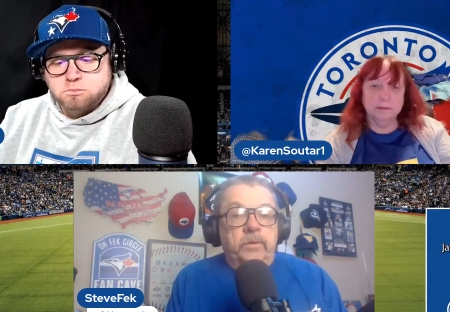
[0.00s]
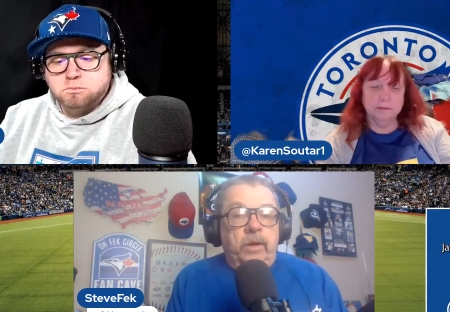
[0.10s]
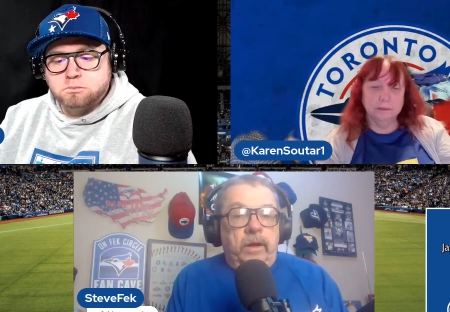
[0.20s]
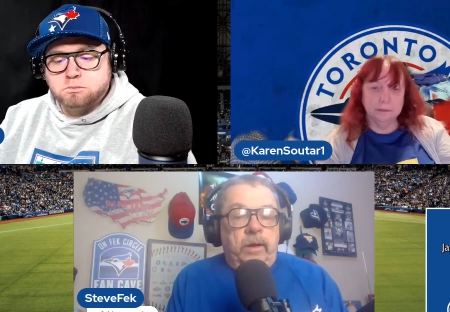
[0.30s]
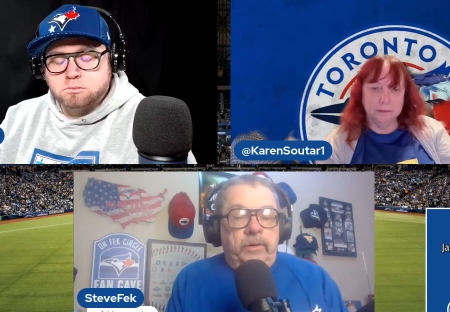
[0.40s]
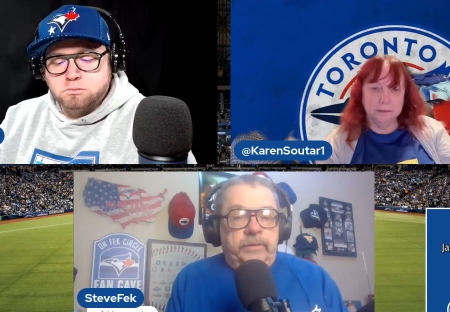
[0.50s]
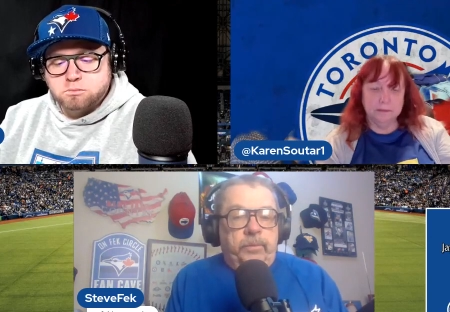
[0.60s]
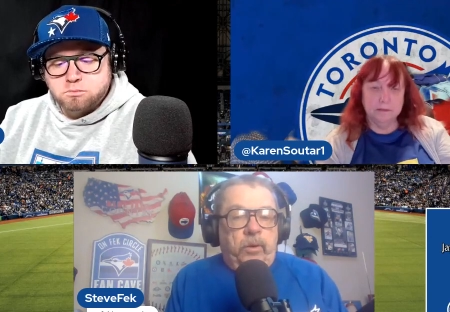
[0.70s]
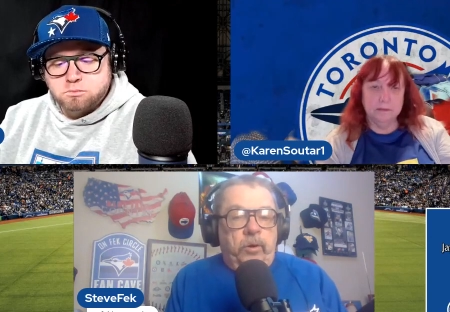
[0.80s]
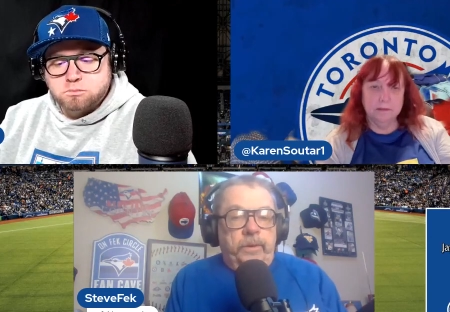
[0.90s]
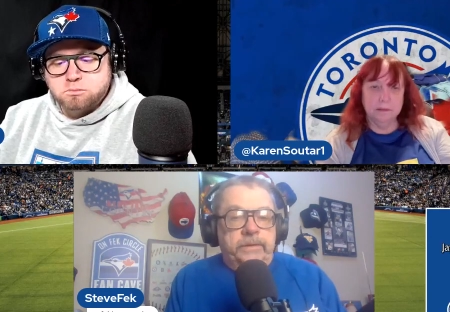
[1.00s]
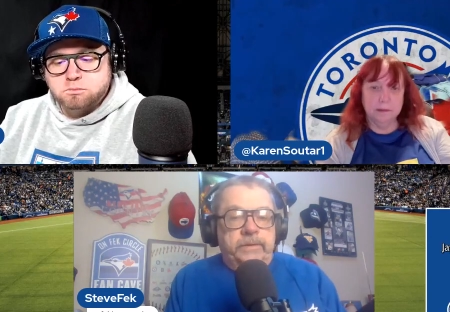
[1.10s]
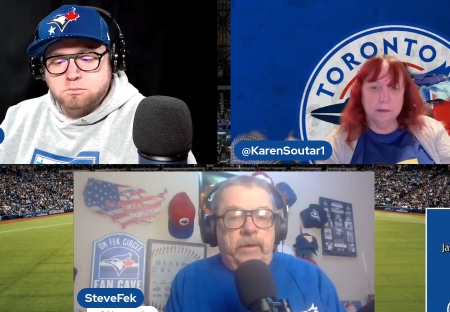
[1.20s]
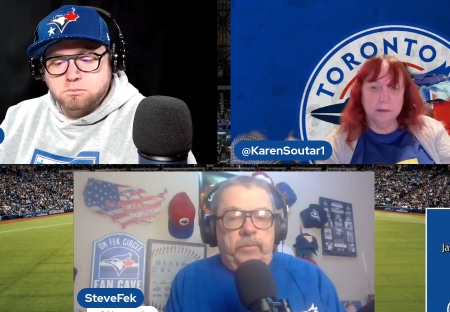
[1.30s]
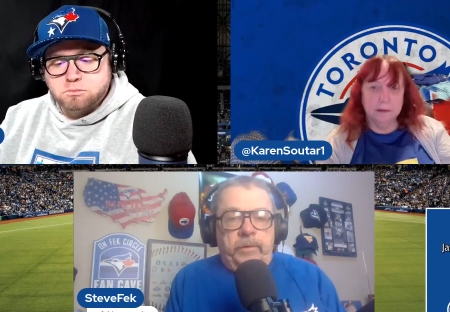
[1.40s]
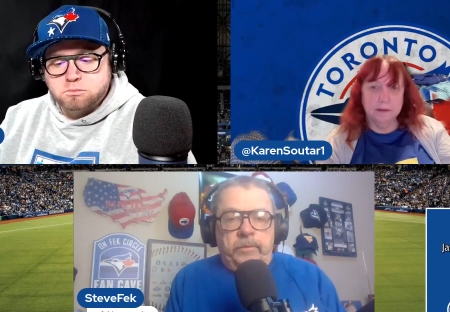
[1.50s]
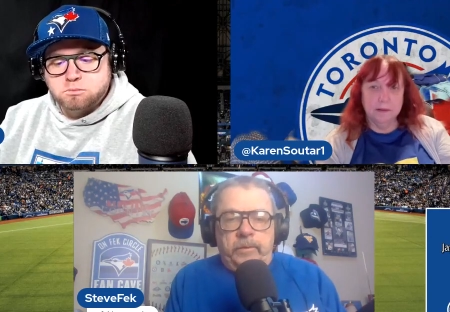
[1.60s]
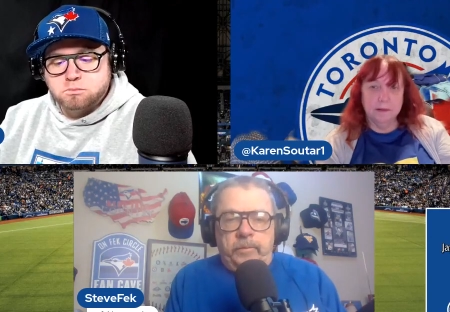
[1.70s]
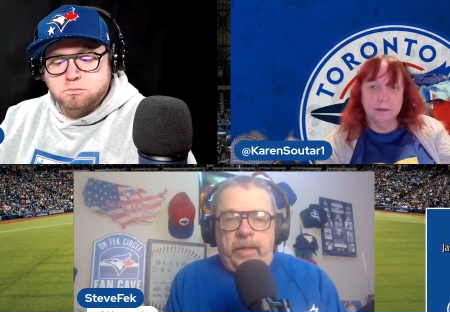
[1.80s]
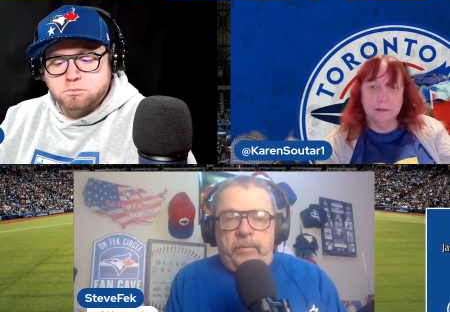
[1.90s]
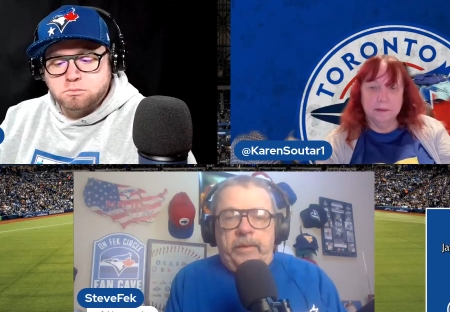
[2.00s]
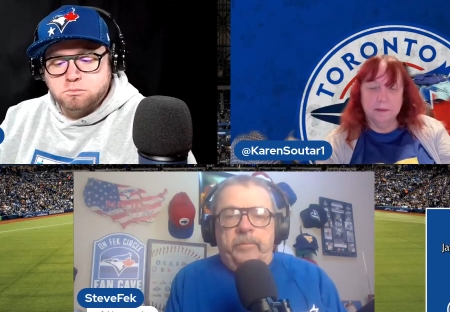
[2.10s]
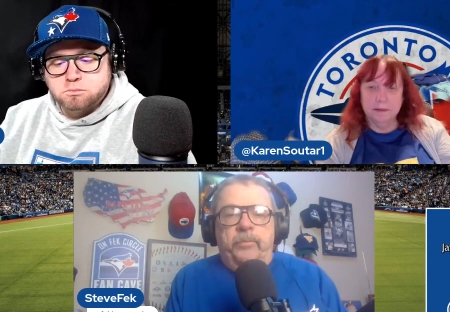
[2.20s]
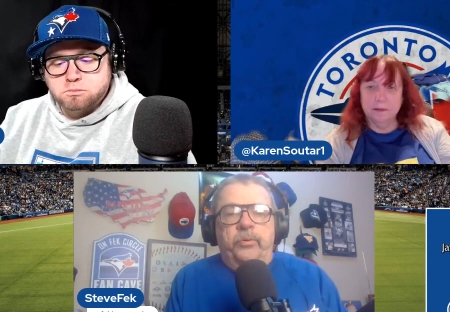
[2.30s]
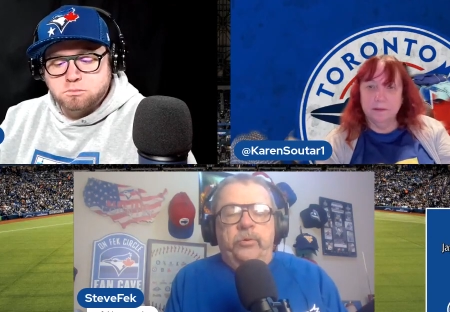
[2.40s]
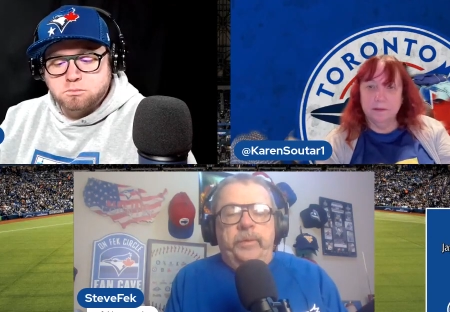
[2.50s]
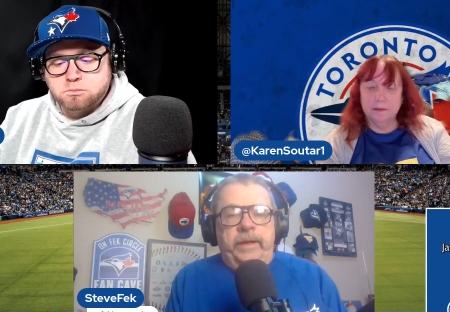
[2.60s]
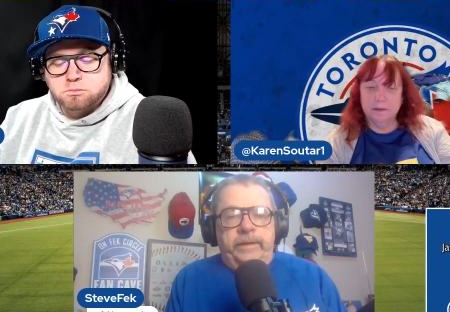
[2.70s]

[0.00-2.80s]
Speaker 1: uh, as far as you know improving,